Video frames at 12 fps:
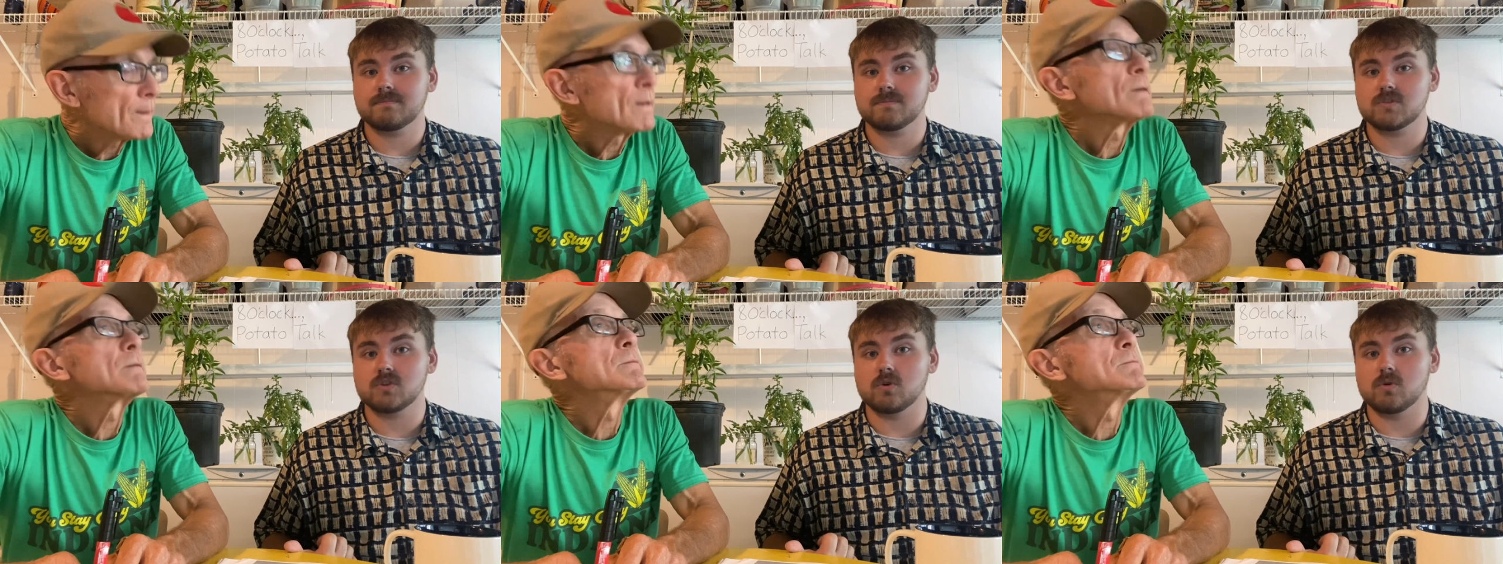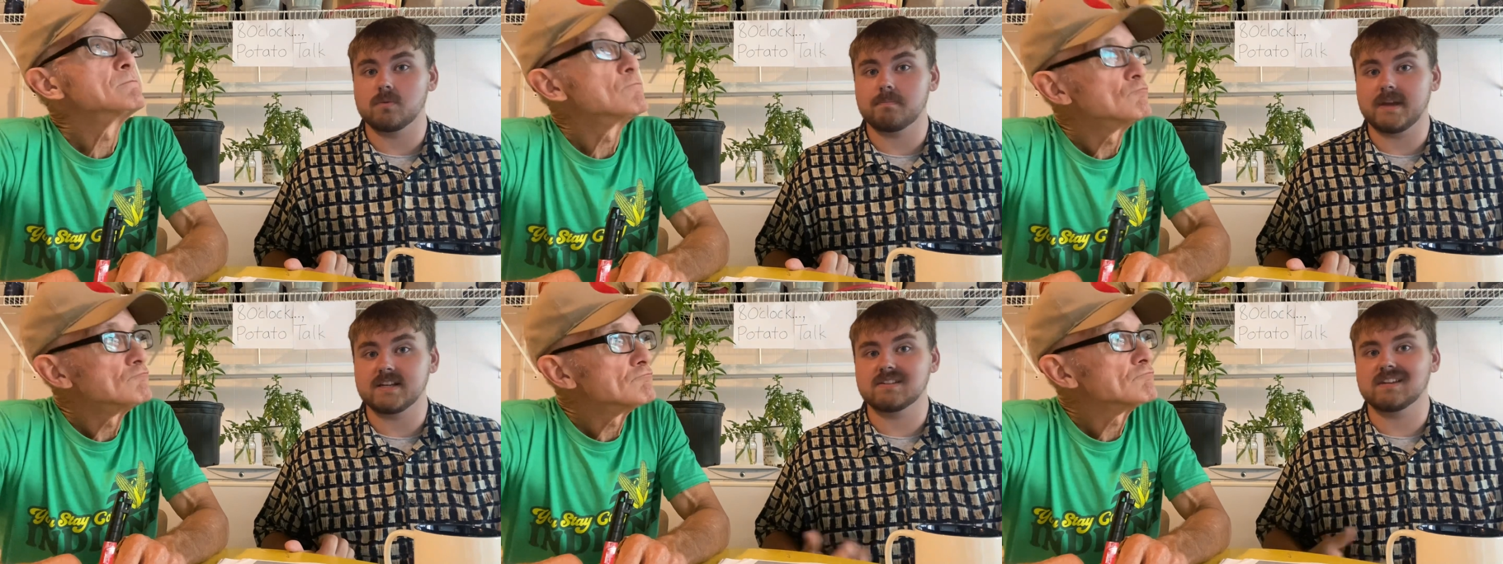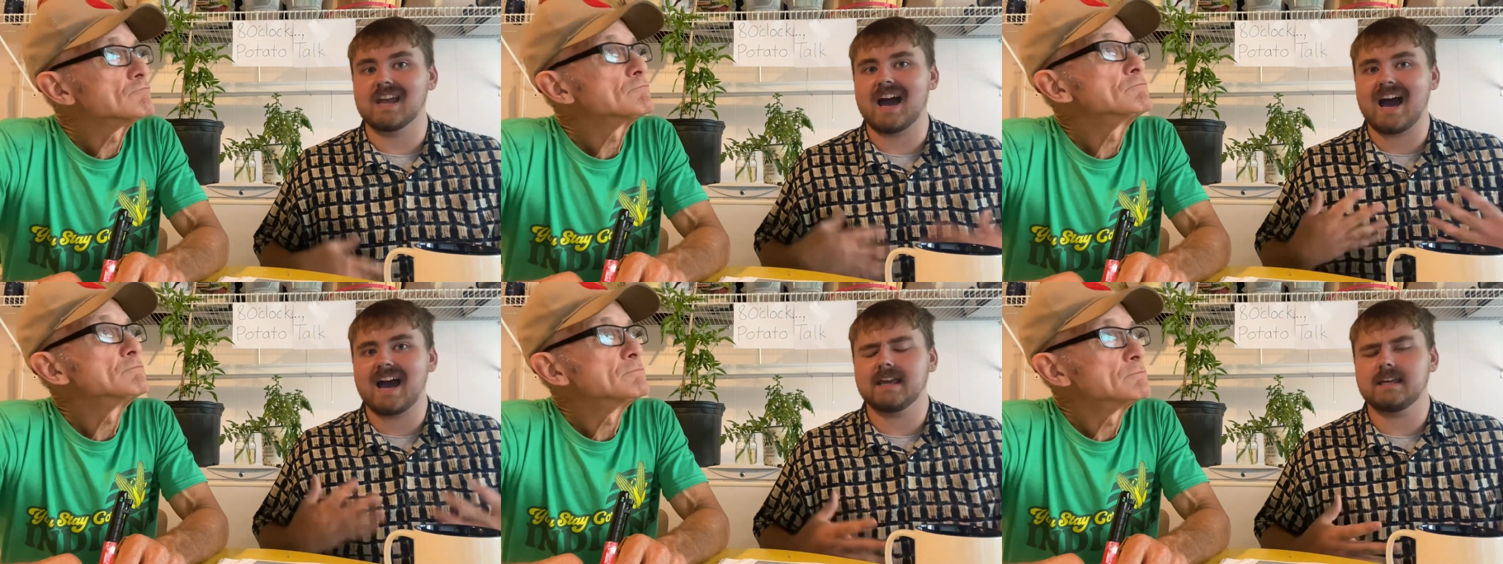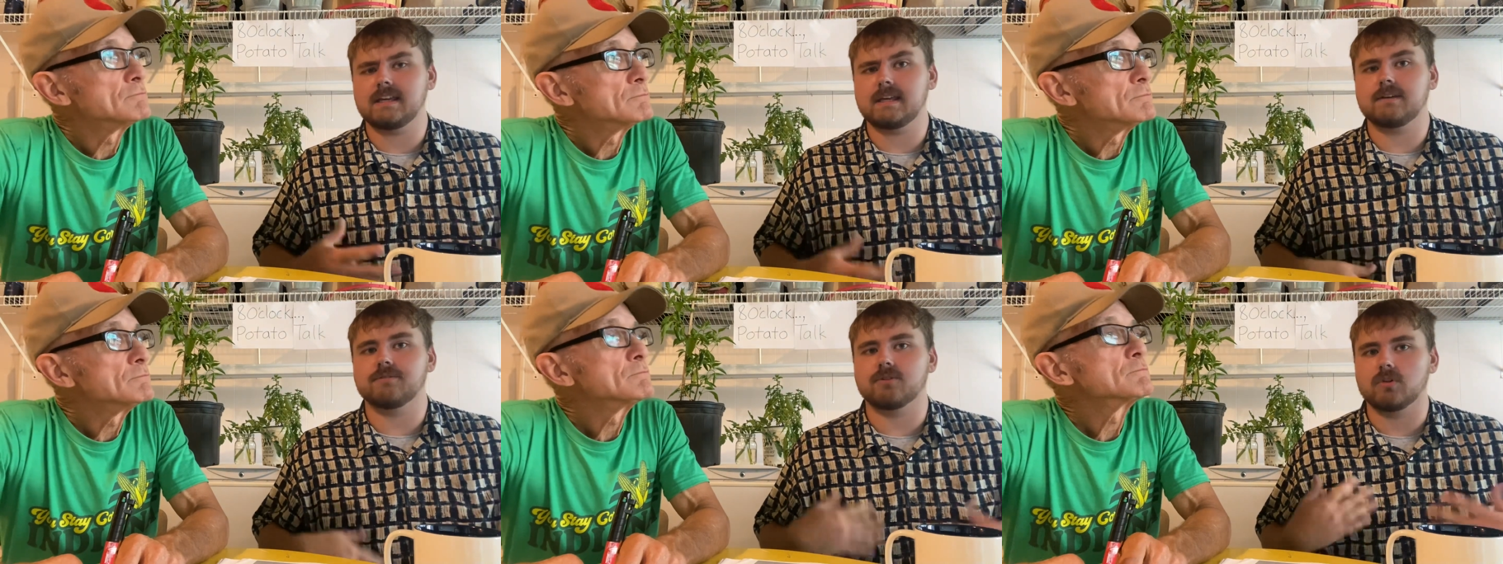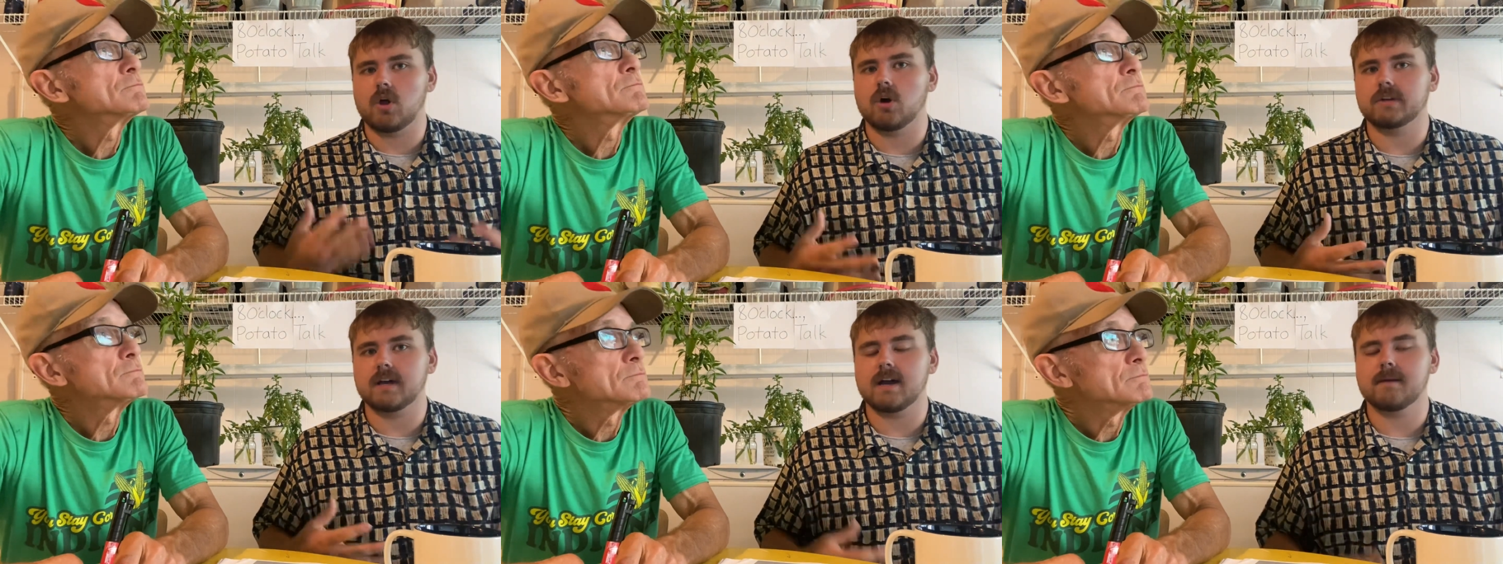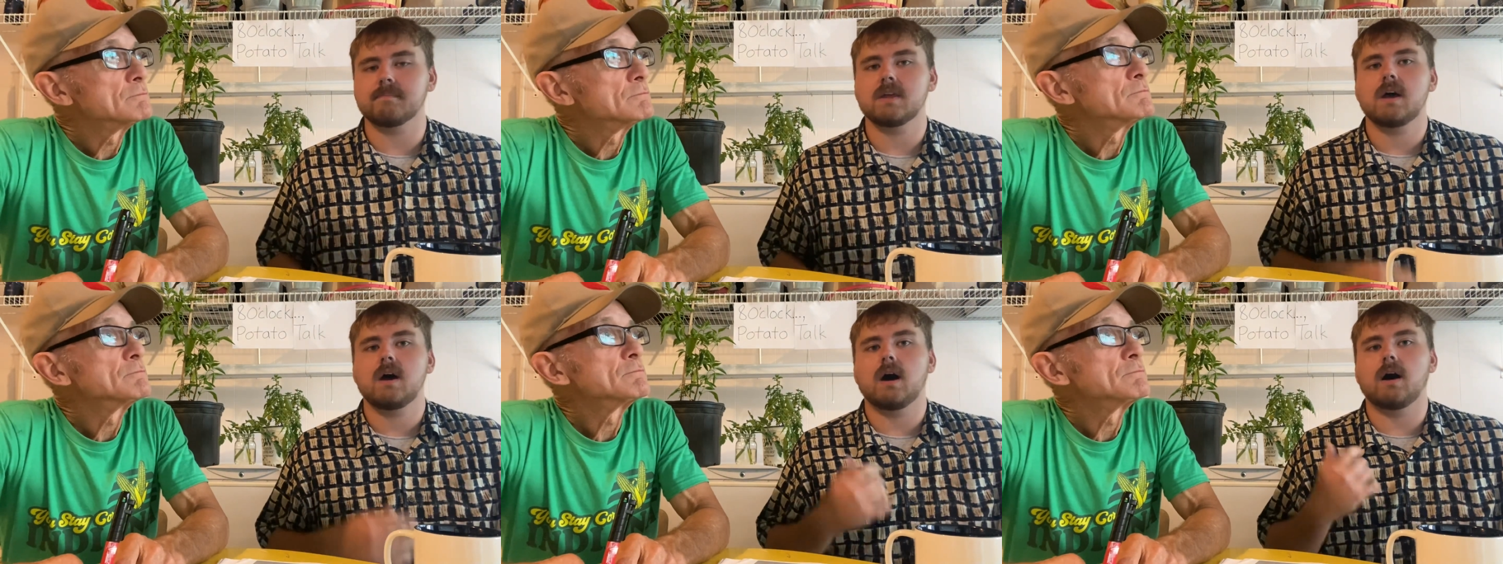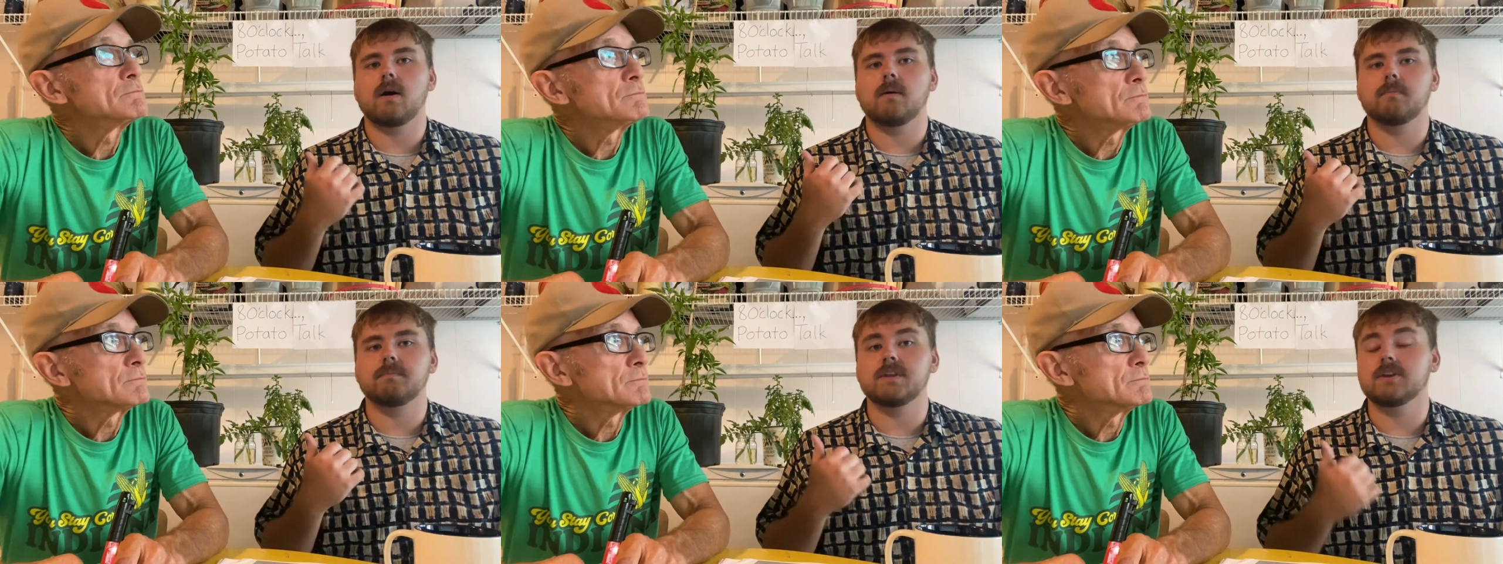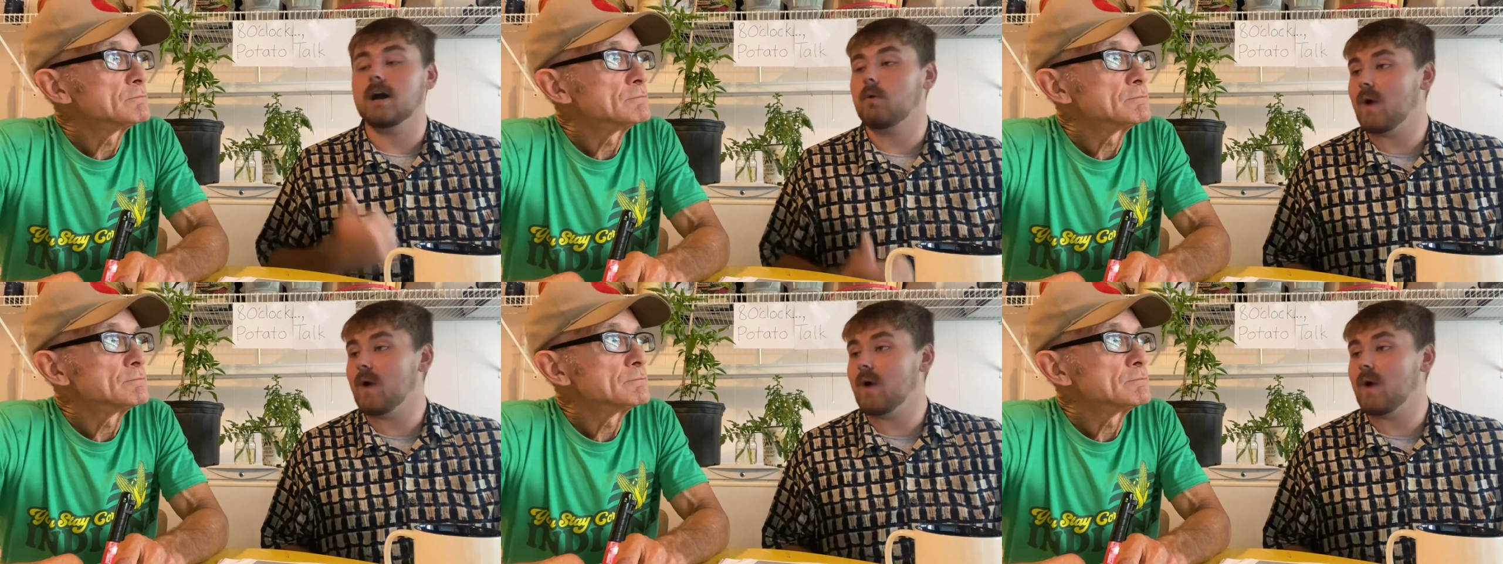Speaker 1: So basically, high heat for a long time. Um, then you got